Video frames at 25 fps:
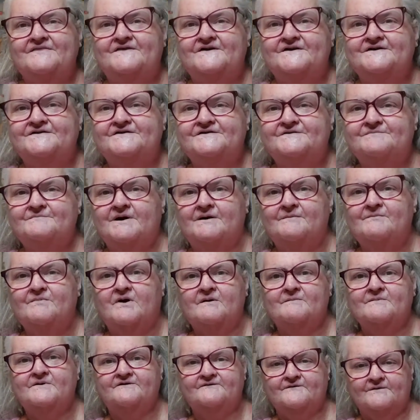this is my
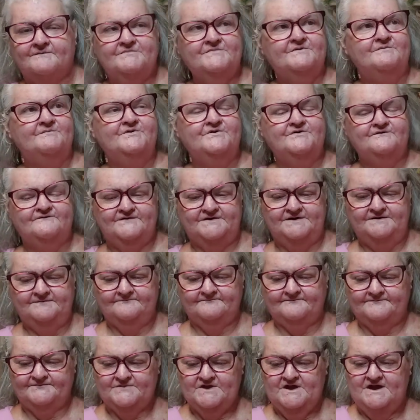Barbie from the
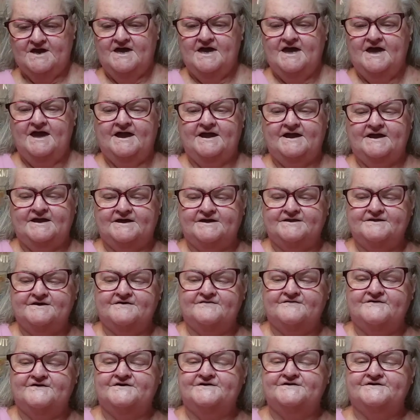movie. And
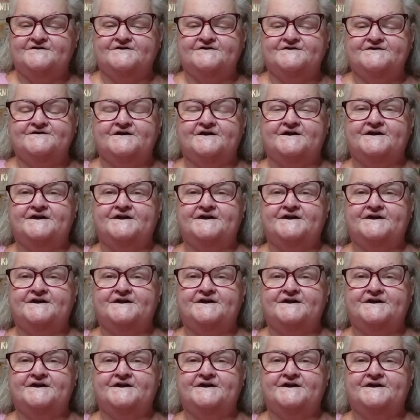this is